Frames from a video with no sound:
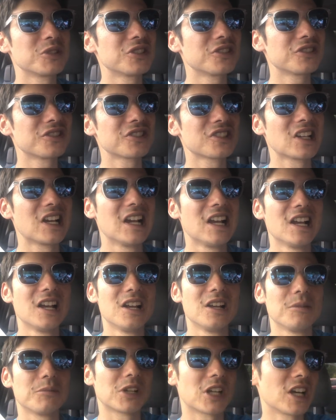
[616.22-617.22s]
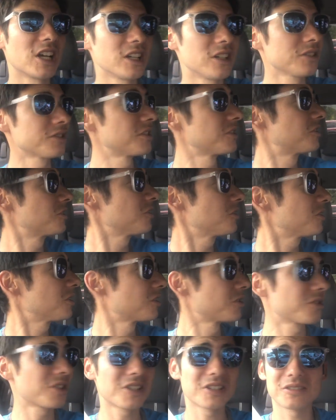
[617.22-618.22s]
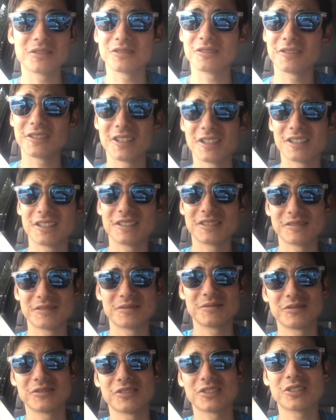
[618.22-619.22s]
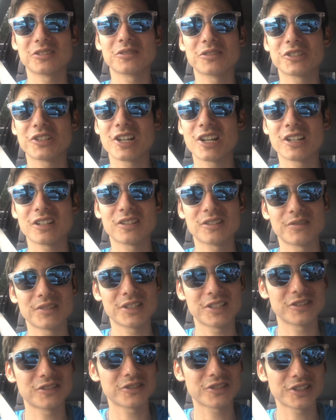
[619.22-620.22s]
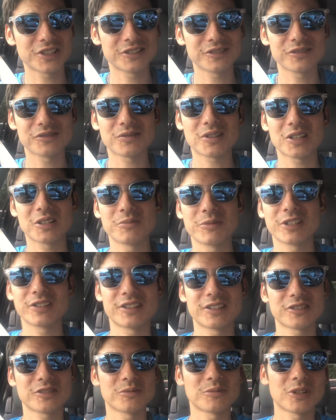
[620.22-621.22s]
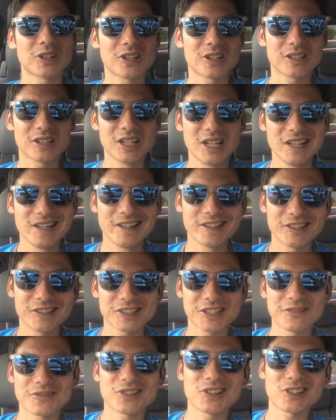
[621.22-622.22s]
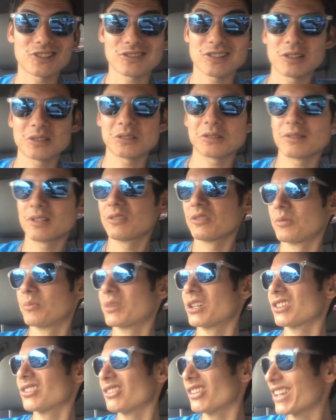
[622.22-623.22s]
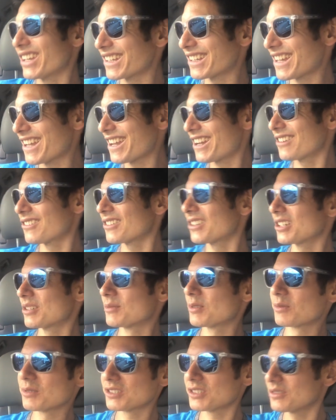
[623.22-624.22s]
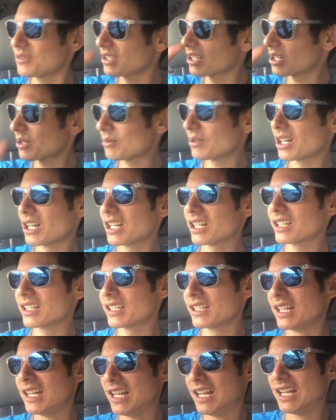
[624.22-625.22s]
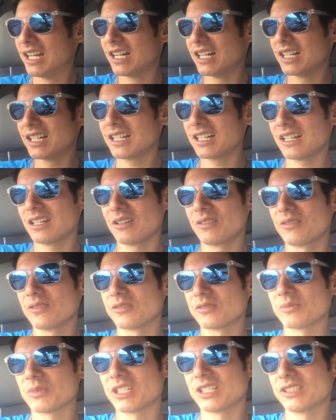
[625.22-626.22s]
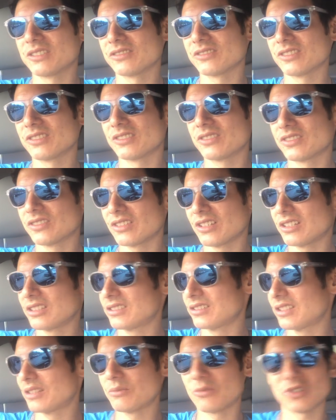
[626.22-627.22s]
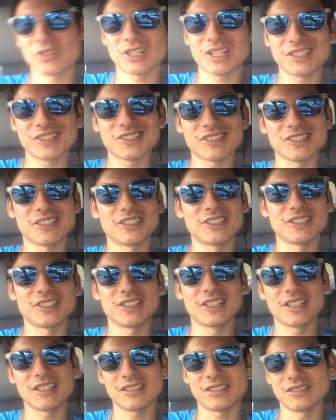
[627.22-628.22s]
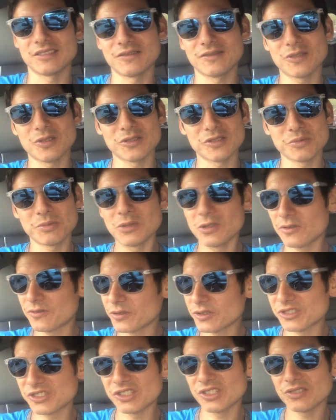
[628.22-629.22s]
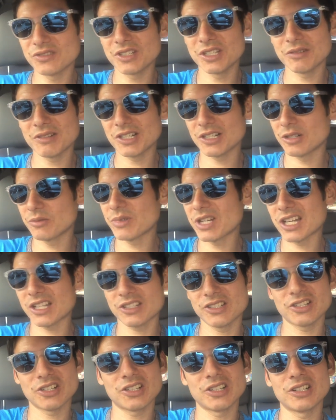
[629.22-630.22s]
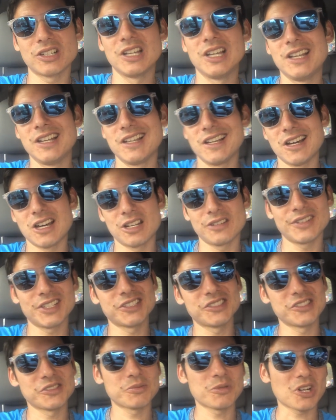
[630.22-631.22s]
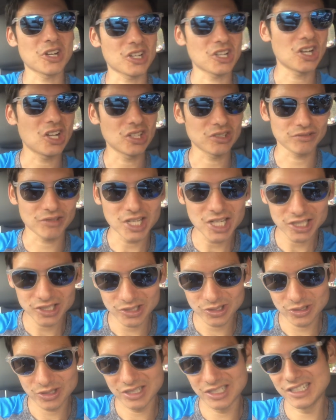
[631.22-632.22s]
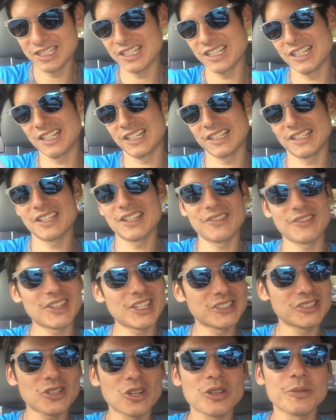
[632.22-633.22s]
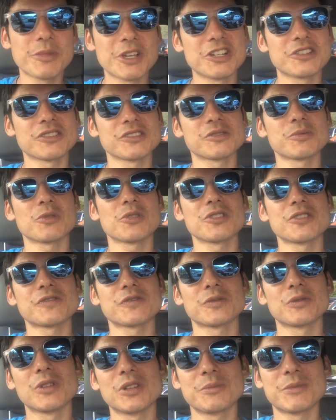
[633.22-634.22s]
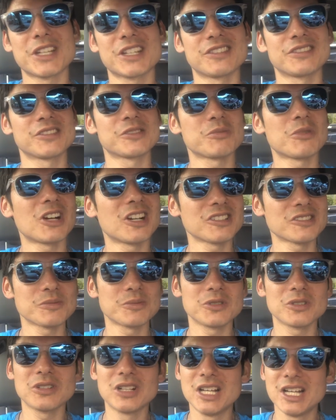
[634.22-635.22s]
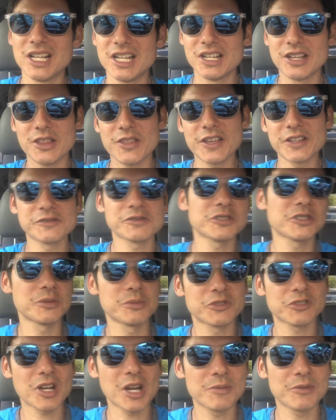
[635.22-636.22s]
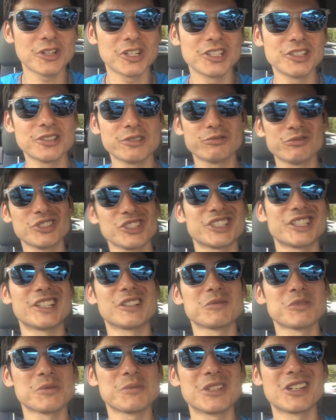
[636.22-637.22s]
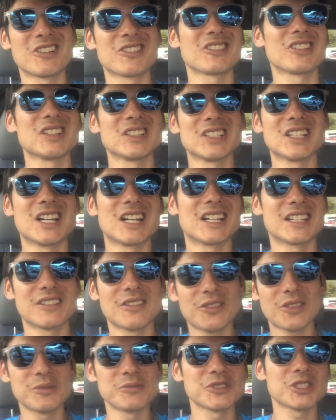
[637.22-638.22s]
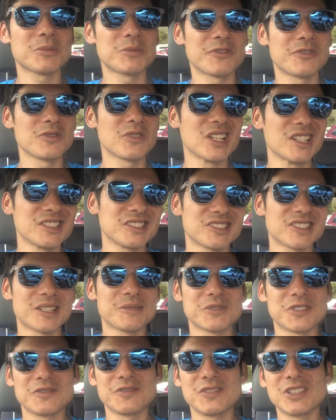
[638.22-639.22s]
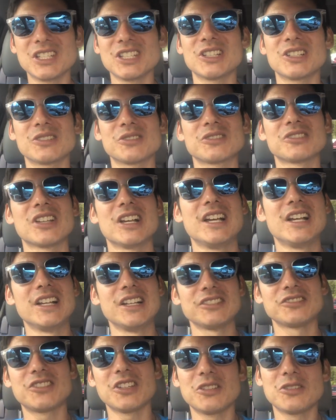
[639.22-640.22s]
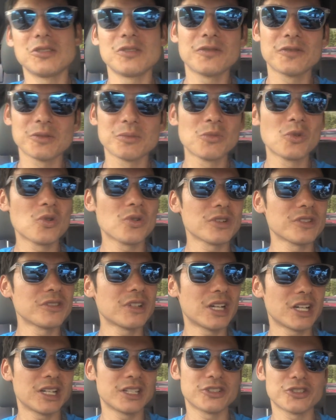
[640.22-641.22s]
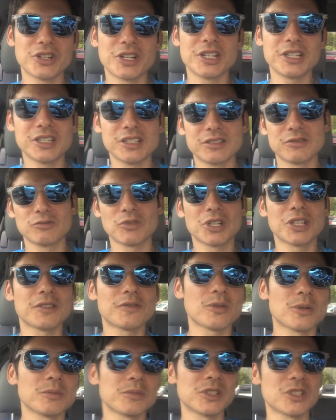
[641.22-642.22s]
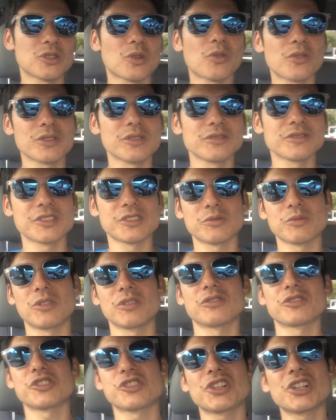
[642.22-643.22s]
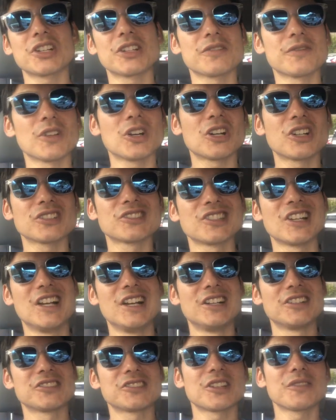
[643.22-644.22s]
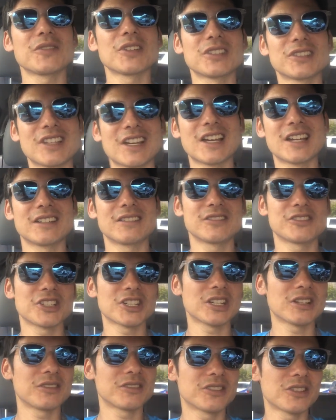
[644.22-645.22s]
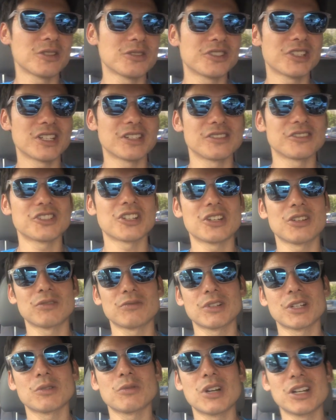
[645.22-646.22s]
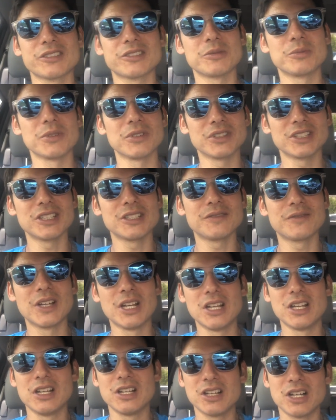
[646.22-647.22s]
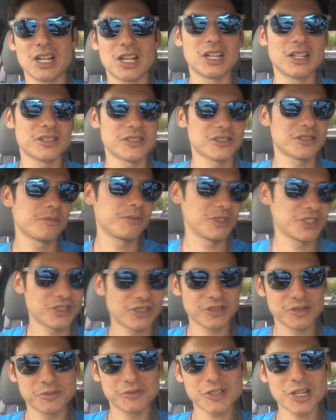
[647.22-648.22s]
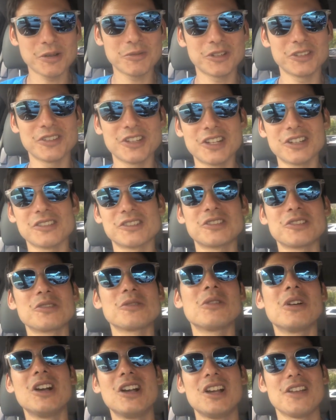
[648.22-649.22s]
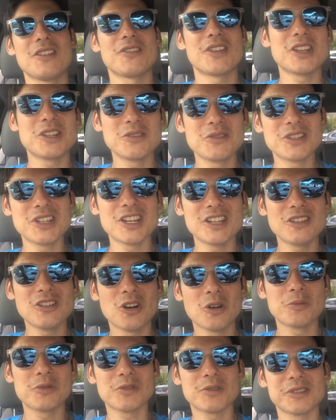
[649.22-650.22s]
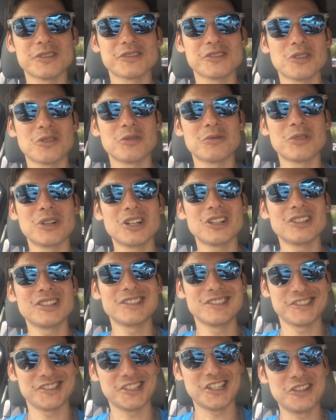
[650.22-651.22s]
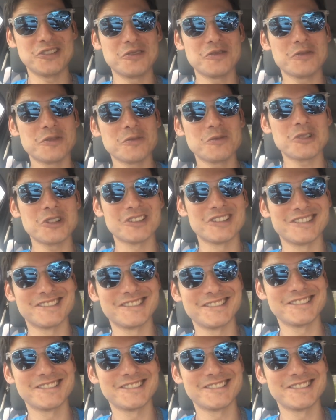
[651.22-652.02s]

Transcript: meters. But high altitude and great uh, single track, great trails, Rocky Mountain National Park. It does get very crowded around the Bear Lake area, but once you get up high uh, out in those miles, it's a lot more isolated. And of course, beautiful scenery right in our backyard out of Estes Park, Colorado. Uh, again, thanks to all the Patreon supporters for really making this possible. Thanks for subscribing on here. It really helps me out a lot. Thumbs up if you like these types of videos. Stay tuned for more uh, training and running form tutorials as well as training vlogs, stuff like that. Check out Coach Andy's channel, Running Wild to Believe. Uh, sure to subscribe on there too. Thank you again. Hope your running's going well. Stay tuned for more.